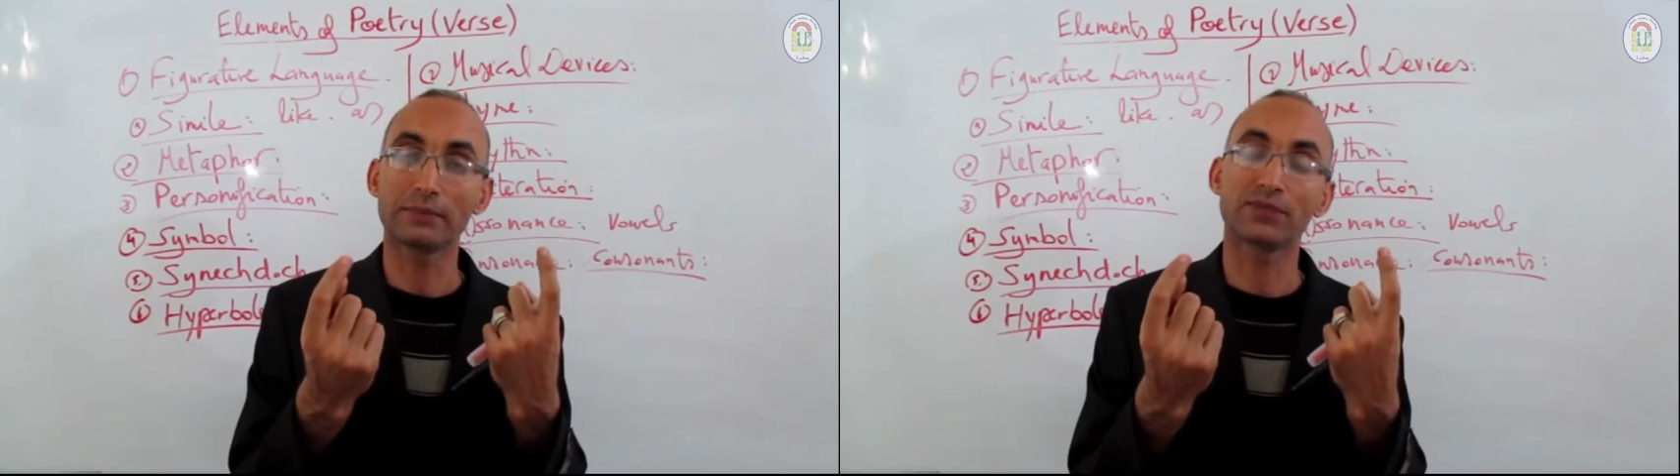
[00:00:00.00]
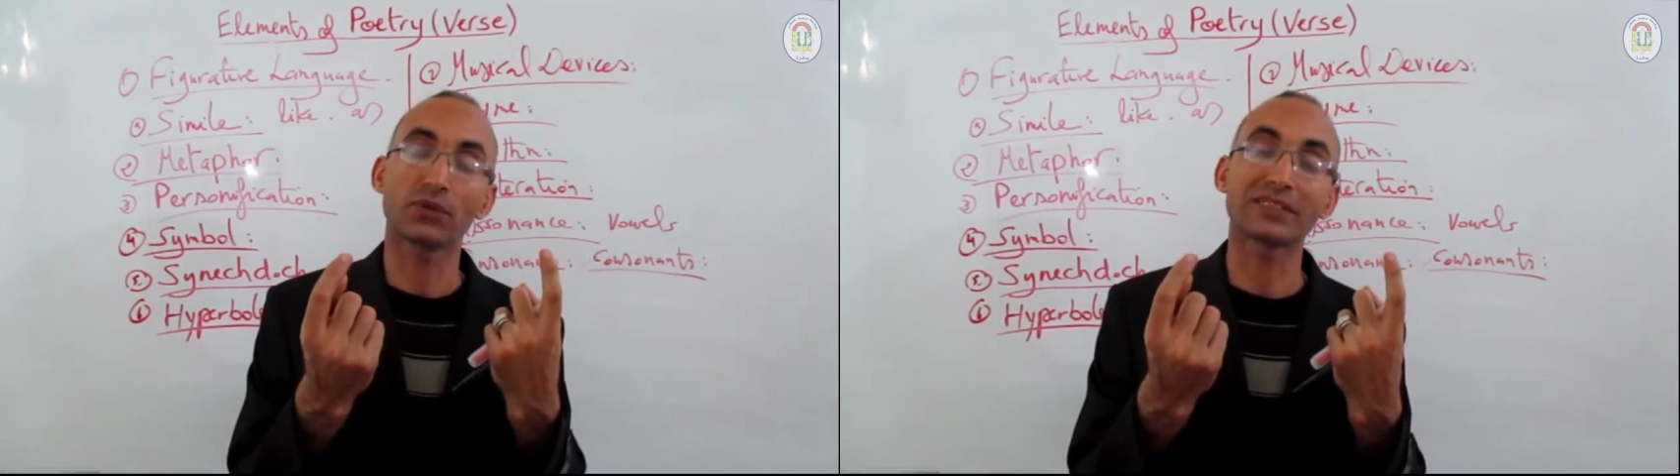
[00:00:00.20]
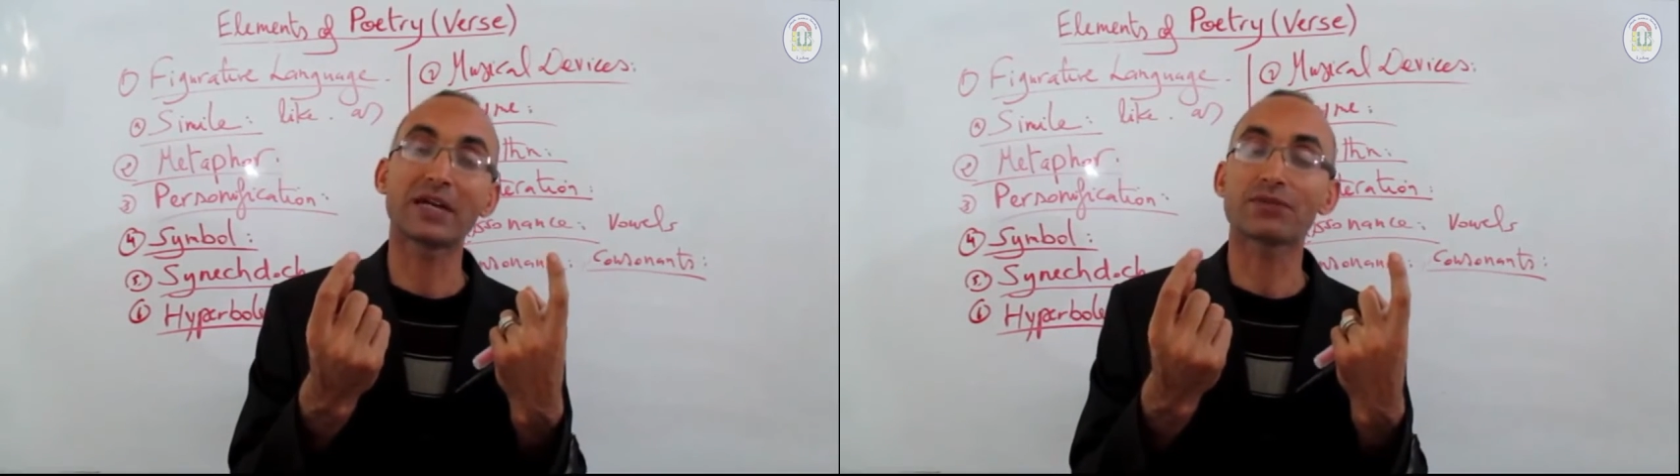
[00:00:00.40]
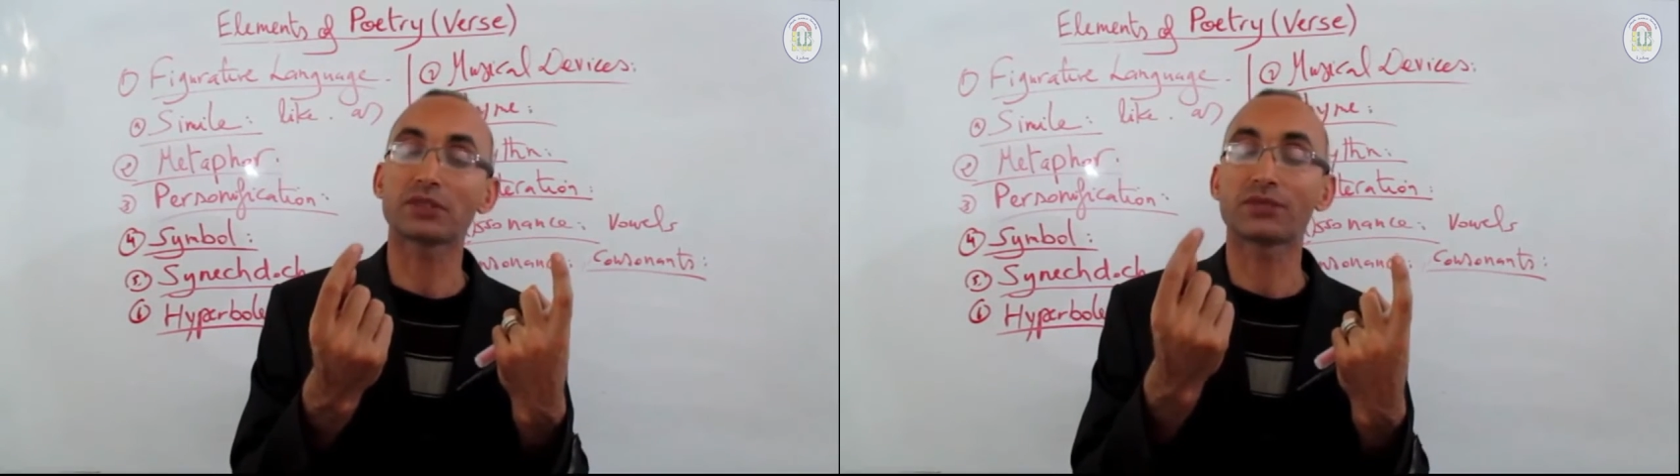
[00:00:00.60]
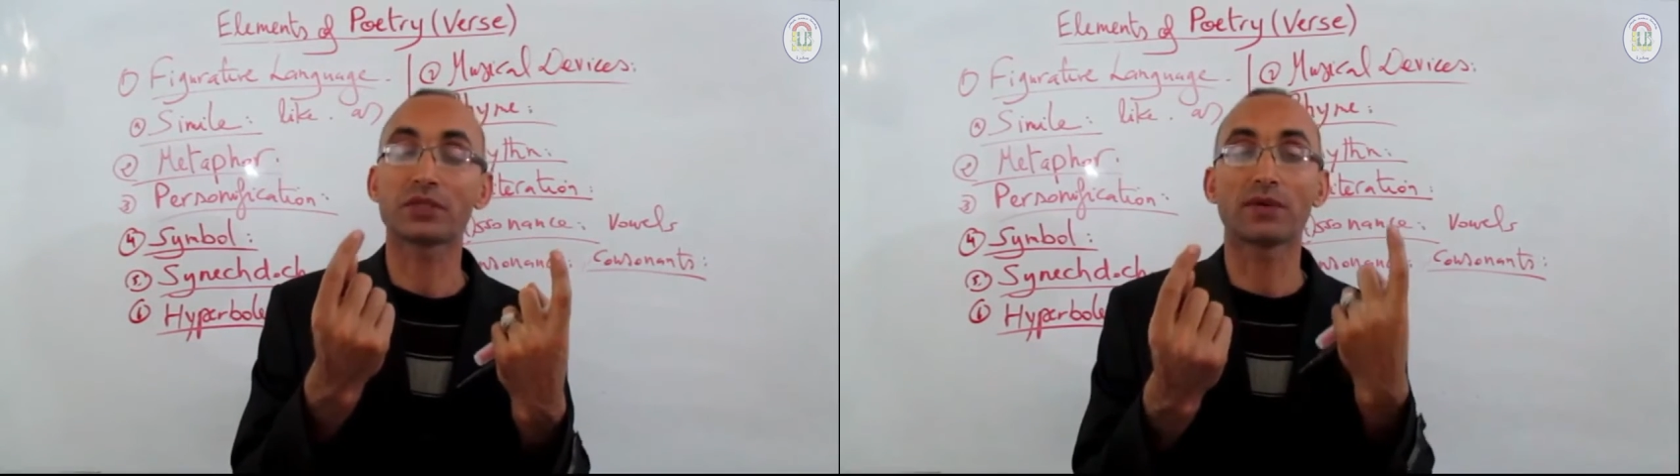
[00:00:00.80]
before and after
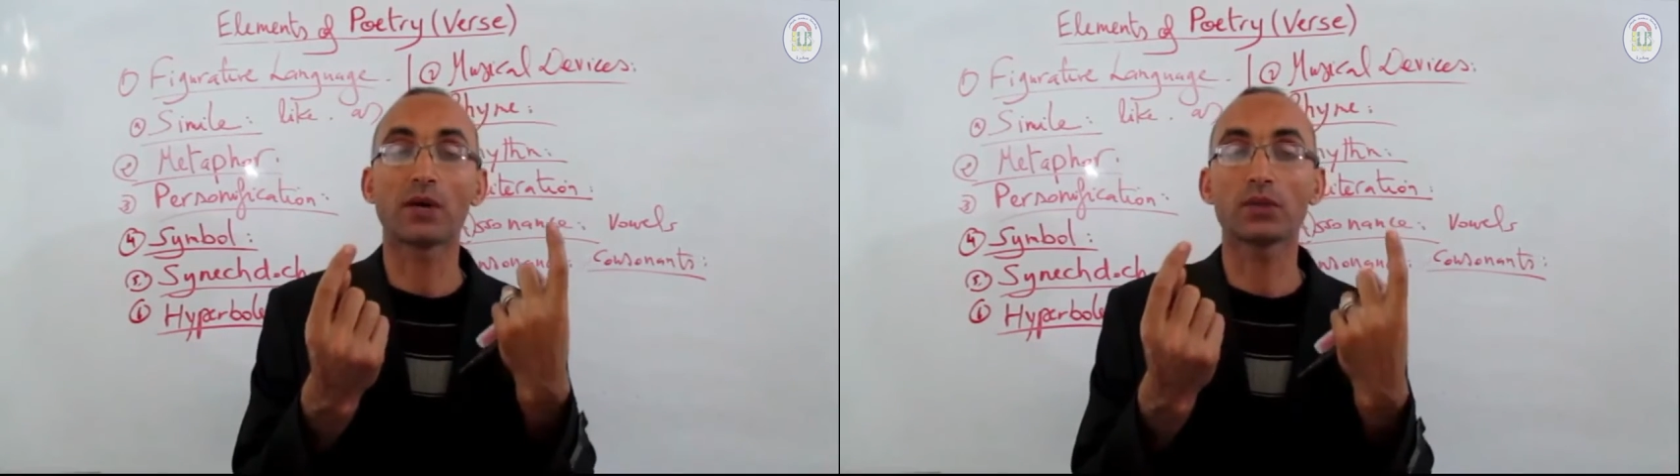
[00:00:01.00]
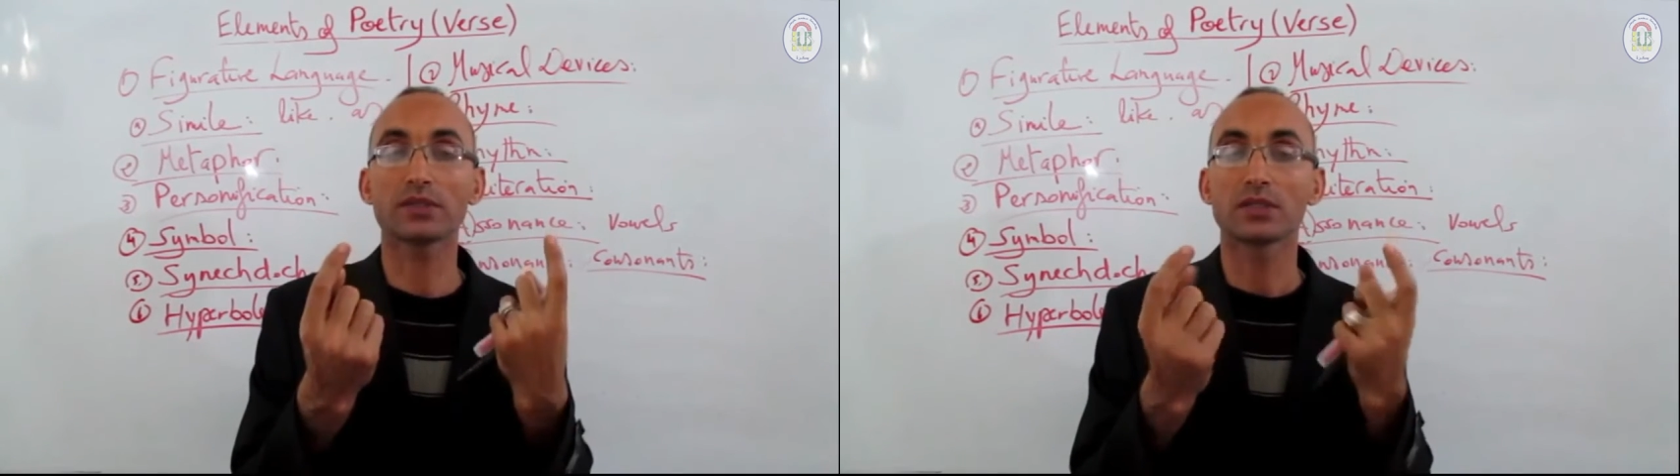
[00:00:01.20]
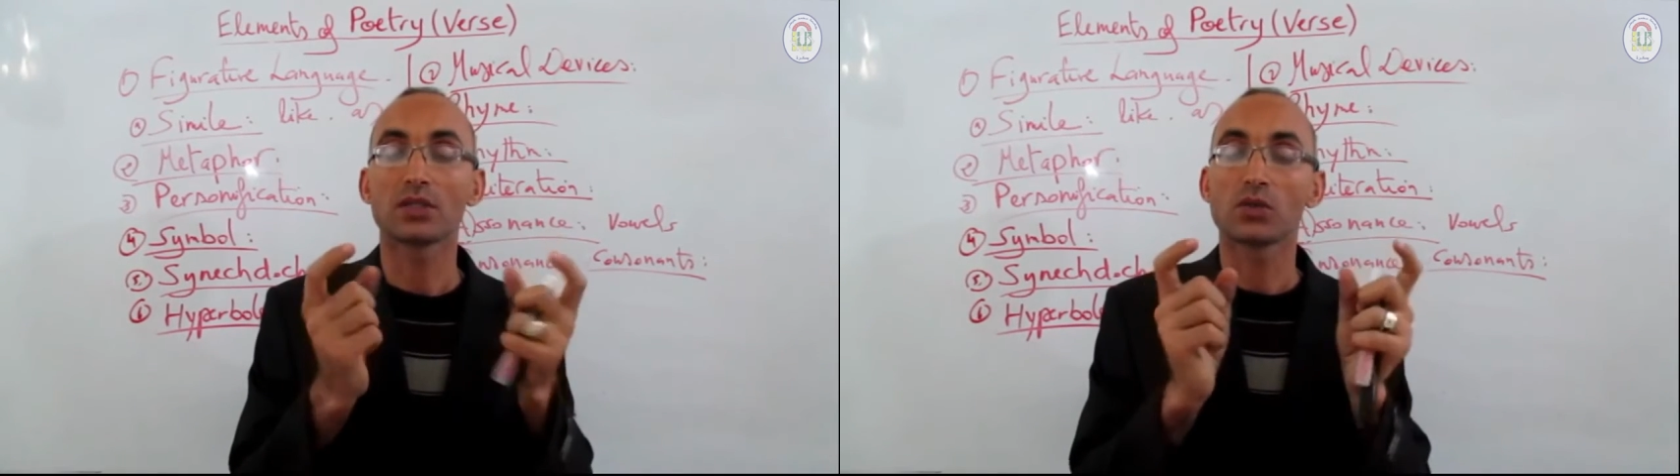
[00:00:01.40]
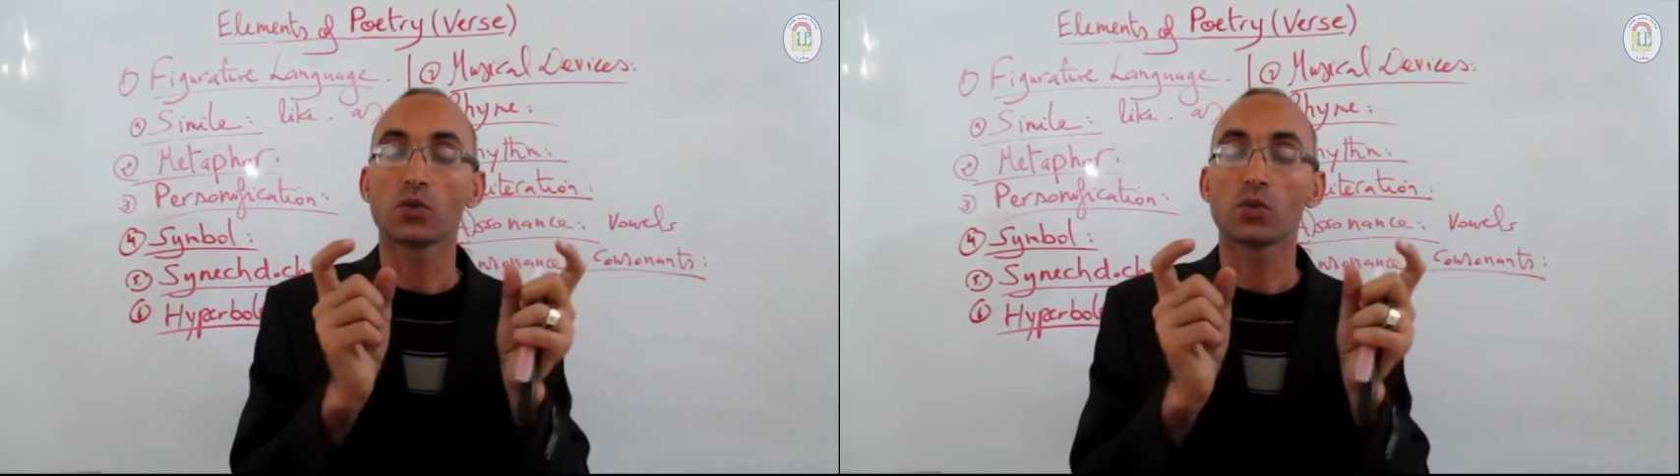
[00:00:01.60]
different vowels